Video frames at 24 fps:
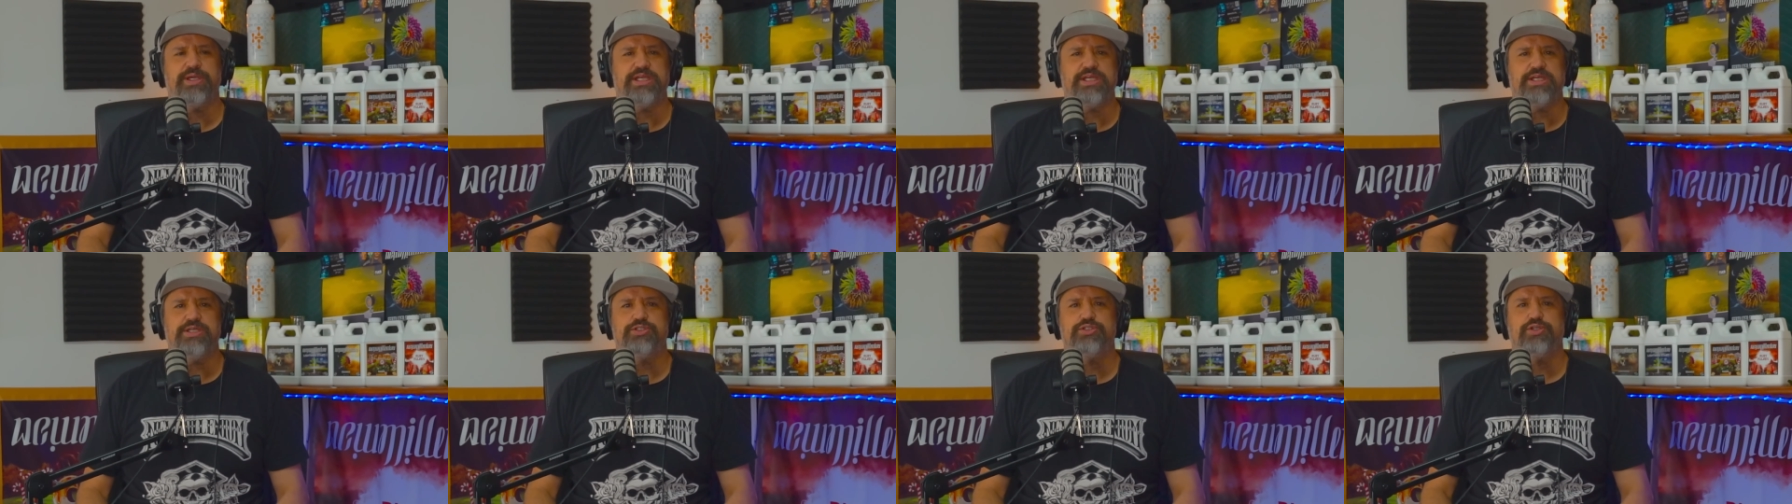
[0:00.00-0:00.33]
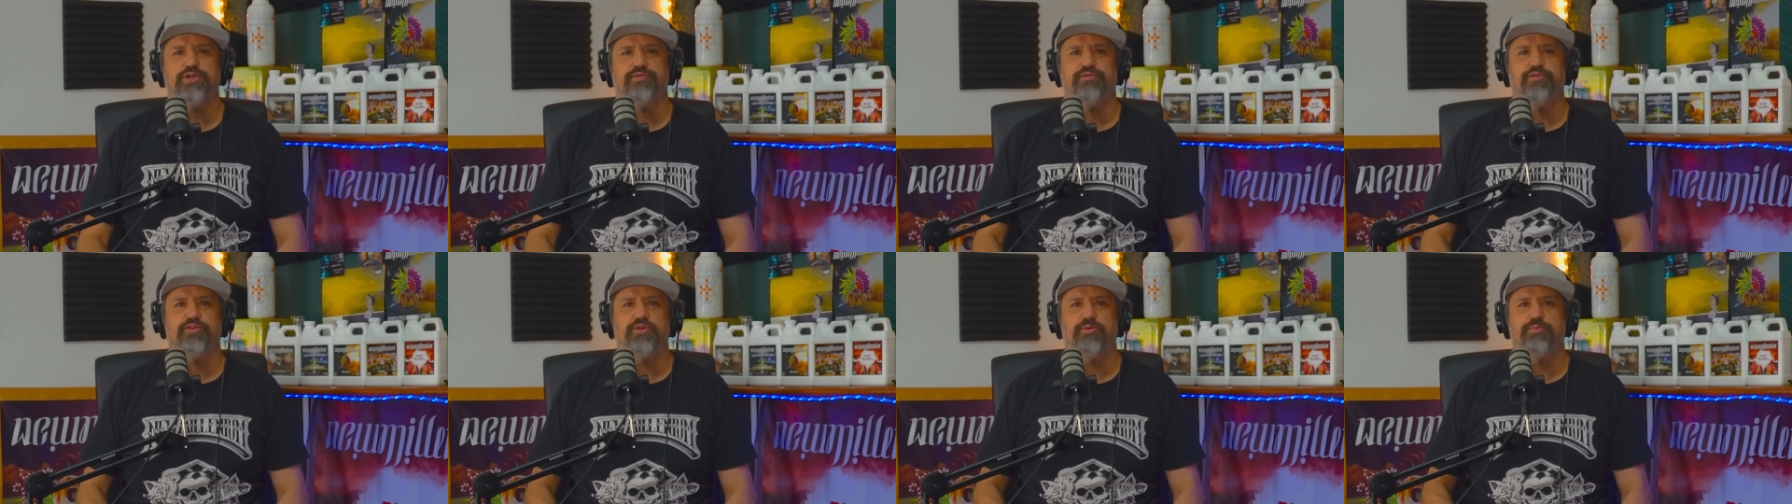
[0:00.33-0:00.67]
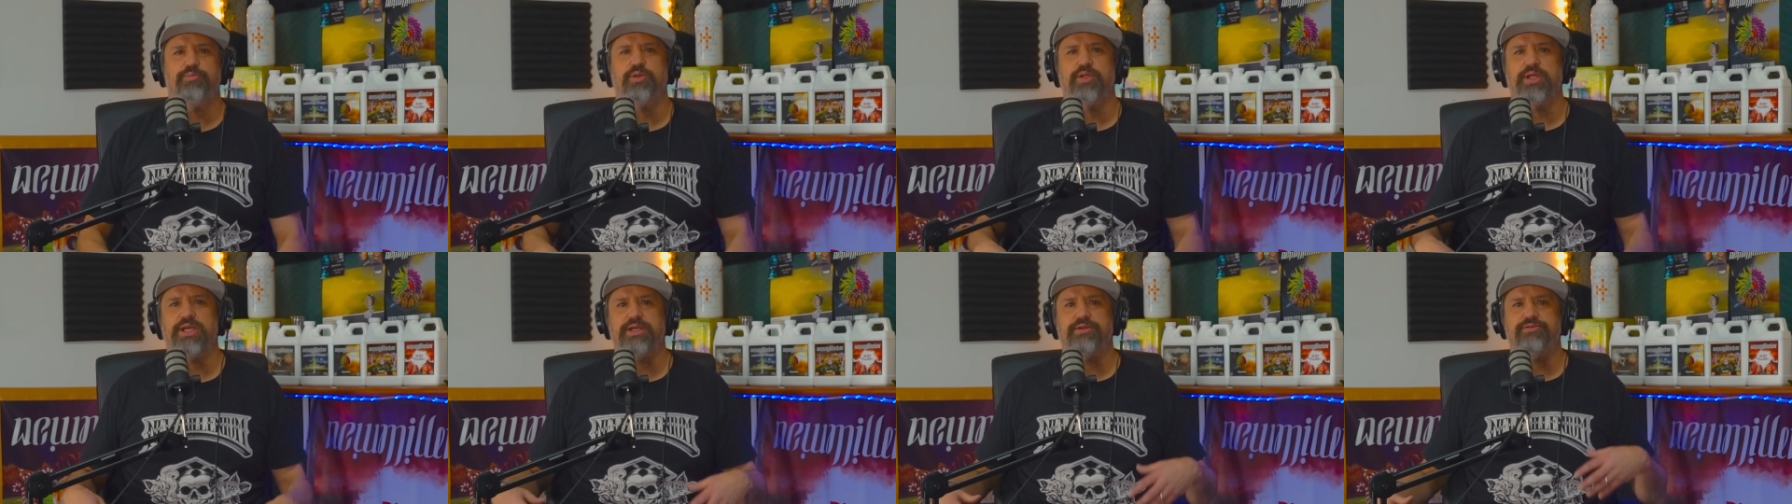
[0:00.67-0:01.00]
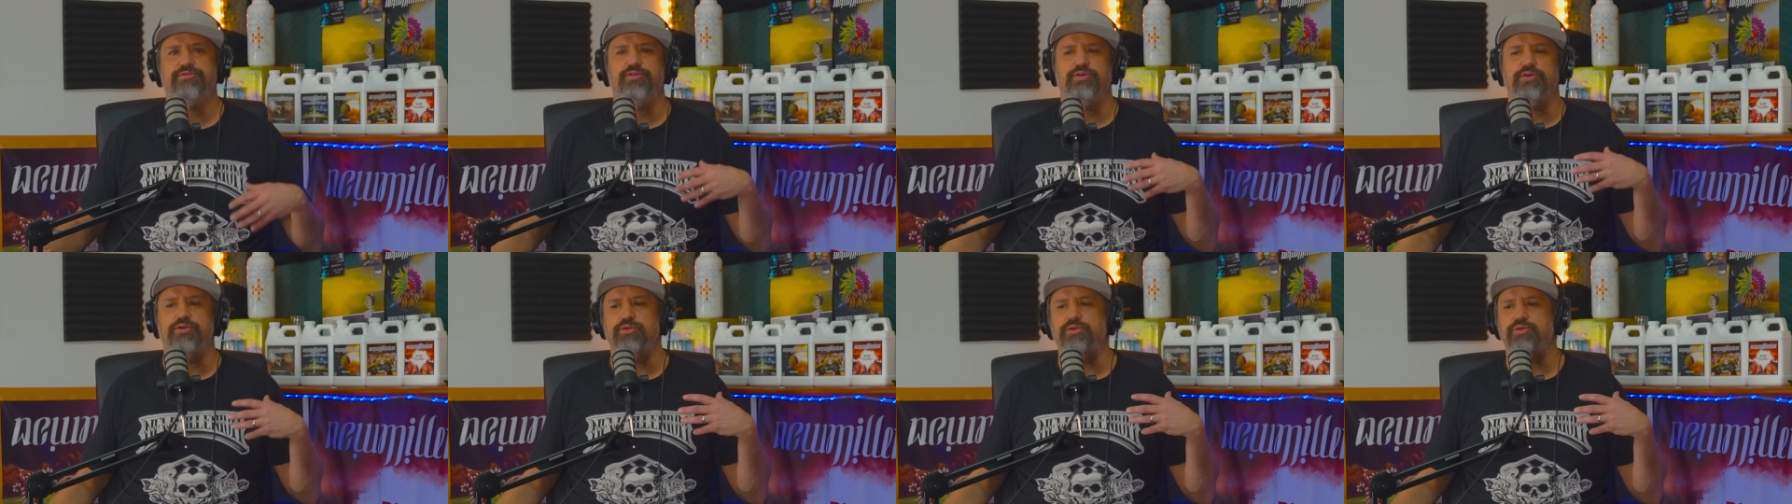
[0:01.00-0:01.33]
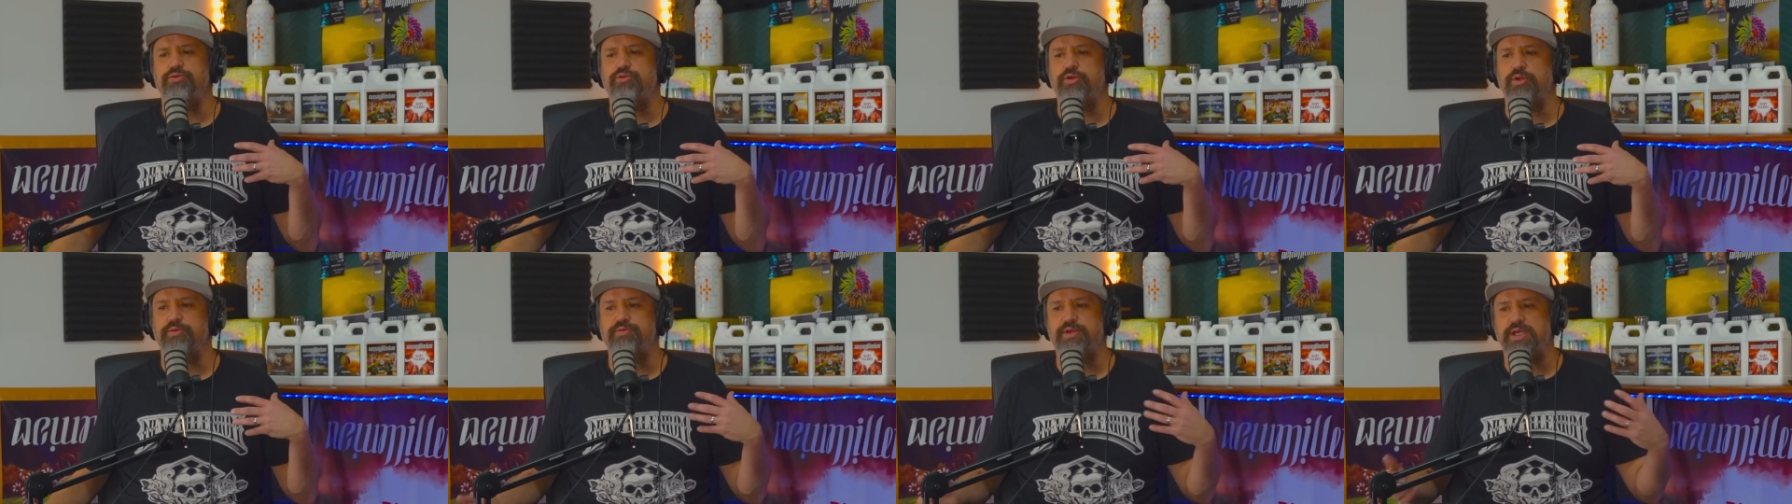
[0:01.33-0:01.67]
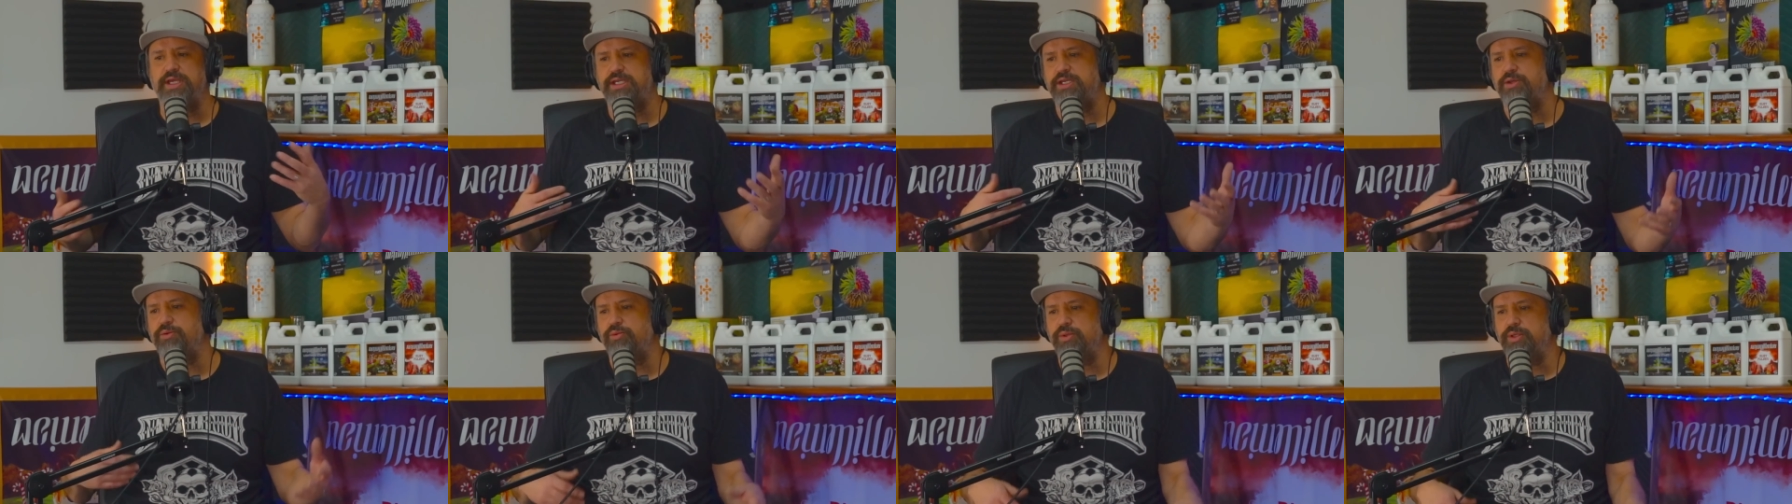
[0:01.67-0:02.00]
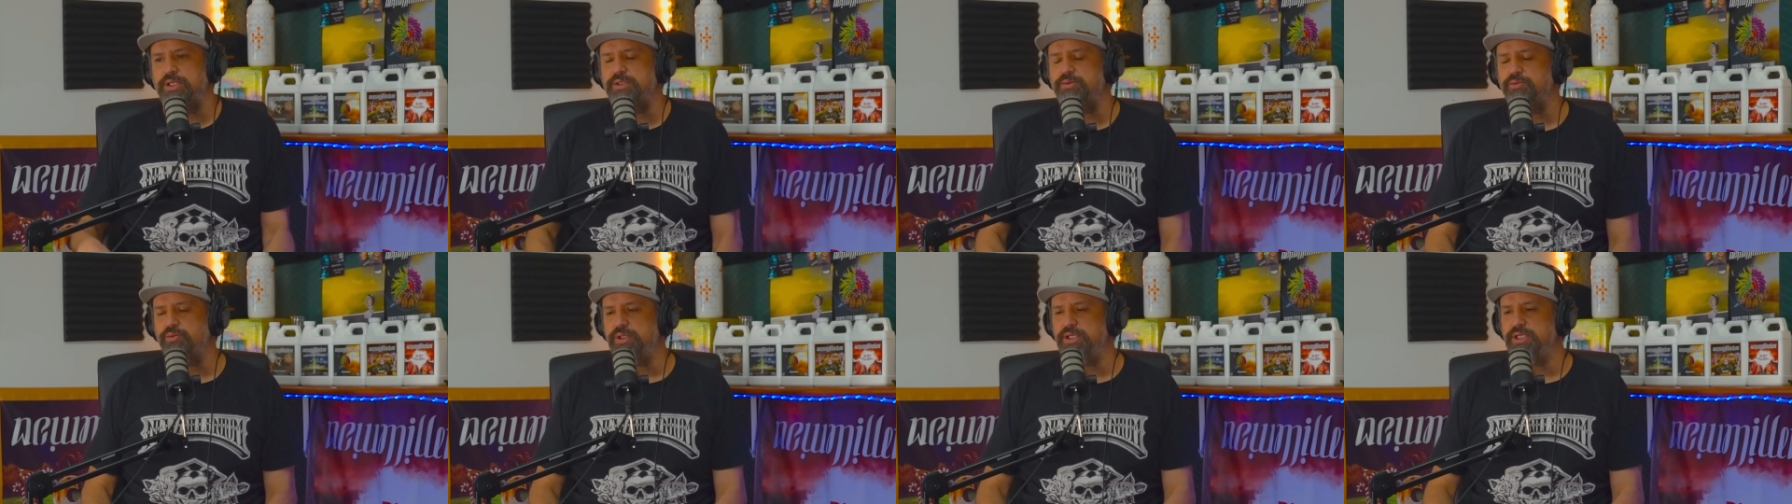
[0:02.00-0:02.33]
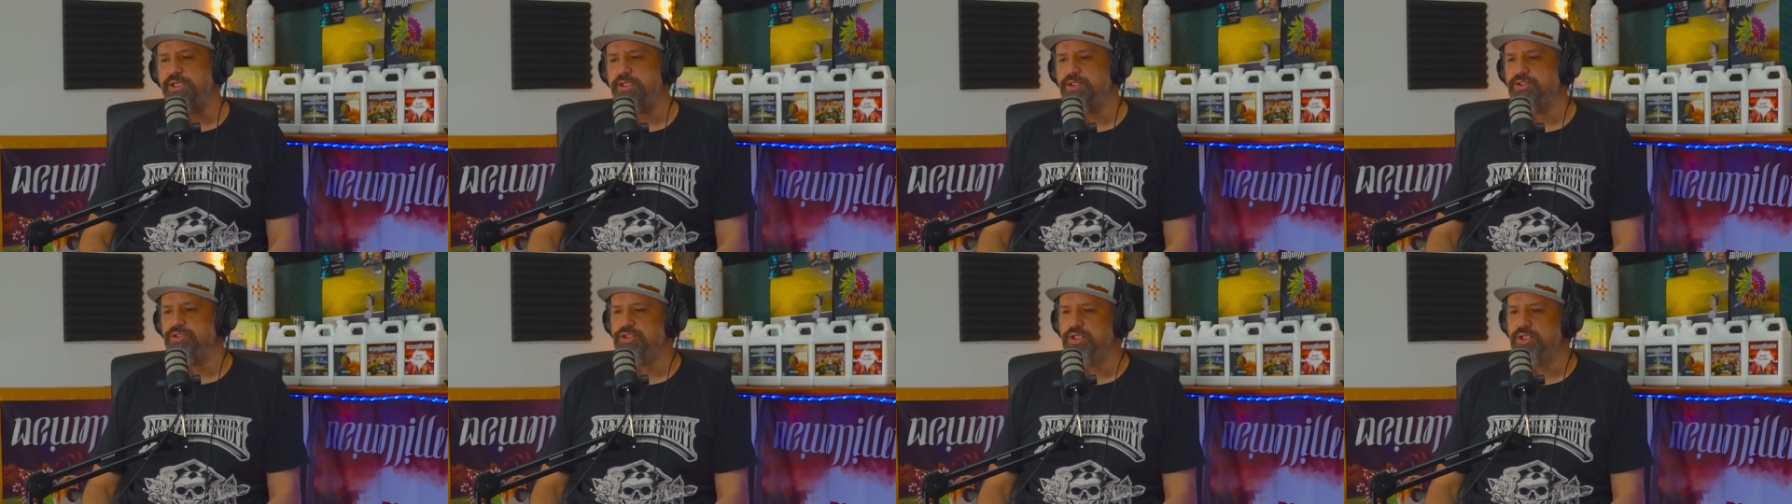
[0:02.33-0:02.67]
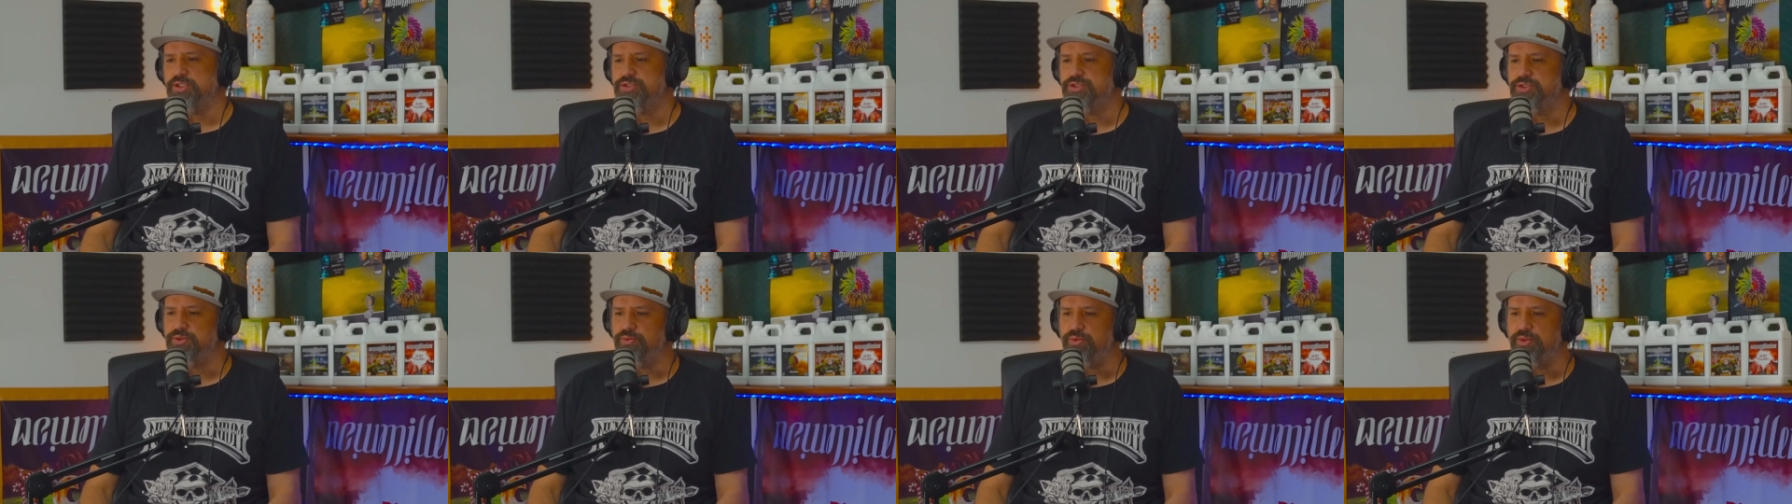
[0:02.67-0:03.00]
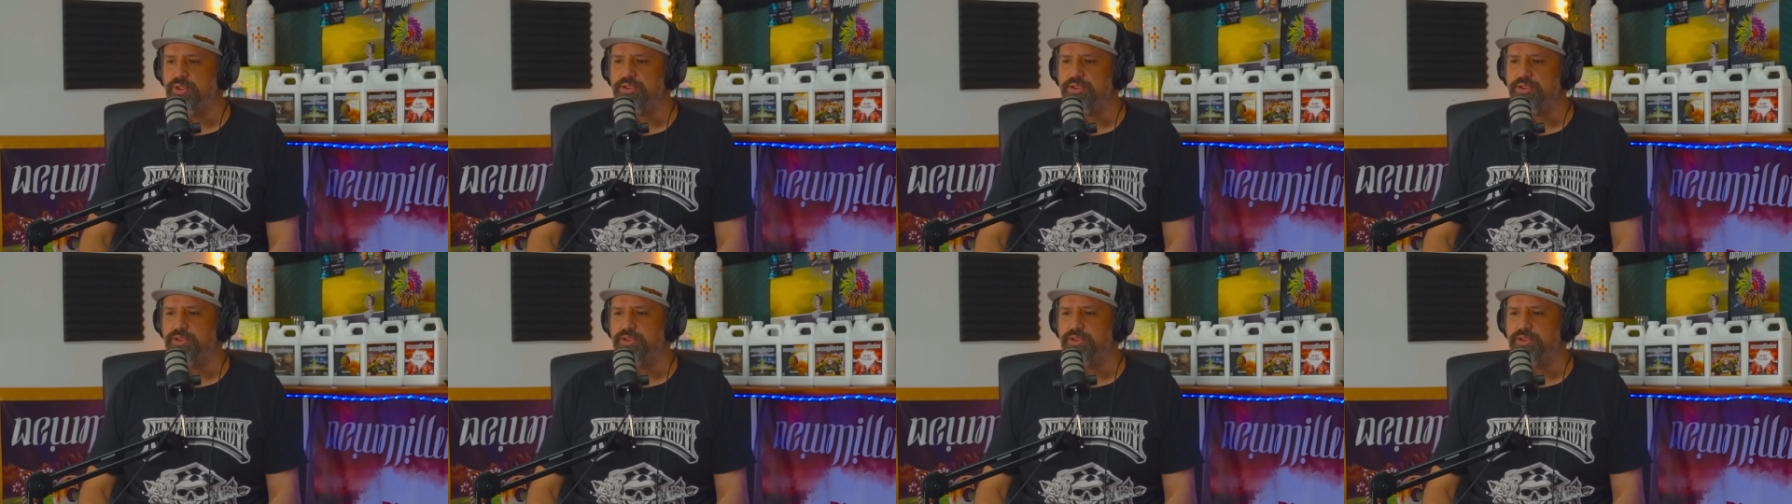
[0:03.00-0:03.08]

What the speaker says: easier for the plant to uptake it when in conjunction